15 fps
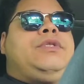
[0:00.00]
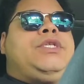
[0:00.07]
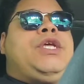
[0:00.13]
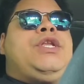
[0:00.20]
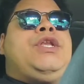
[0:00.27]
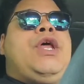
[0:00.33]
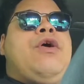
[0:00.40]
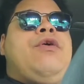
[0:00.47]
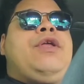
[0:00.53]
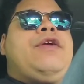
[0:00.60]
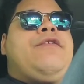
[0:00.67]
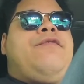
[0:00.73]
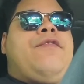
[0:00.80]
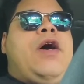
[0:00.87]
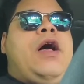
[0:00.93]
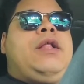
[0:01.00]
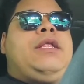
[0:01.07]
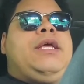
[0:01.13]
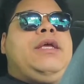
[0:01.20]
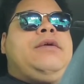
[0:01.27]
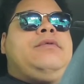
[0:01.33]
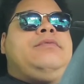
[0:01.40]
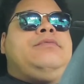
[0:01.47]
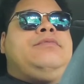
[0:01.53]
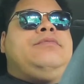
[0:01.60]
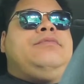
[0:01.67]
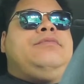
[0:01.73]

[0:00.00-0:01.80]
to know you're falling,